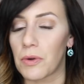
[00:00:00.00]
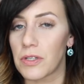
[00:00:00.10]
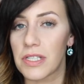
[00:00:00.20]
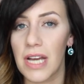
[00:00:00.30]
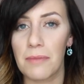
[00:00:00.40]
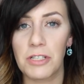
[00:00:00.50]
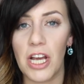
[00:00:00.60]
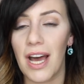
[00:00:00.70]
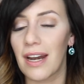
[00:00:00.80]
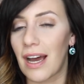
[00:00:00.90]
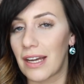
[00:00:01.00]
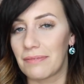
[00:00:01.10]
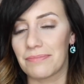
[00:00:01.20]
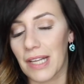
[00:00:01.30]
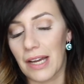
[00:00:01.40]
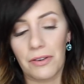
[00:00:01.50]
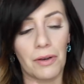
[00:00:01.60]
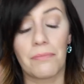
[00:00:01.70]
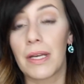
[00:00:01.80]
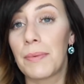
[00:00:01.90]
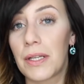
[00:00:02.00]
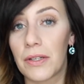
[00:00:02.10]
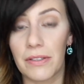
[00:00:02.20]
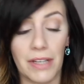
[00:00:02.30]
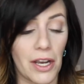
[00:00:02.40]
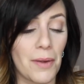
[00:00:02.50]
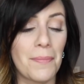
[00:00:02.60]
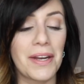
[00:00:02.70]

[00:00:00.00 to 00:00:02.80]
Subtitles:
more Snapchat. I don't know, maybe you don't even care.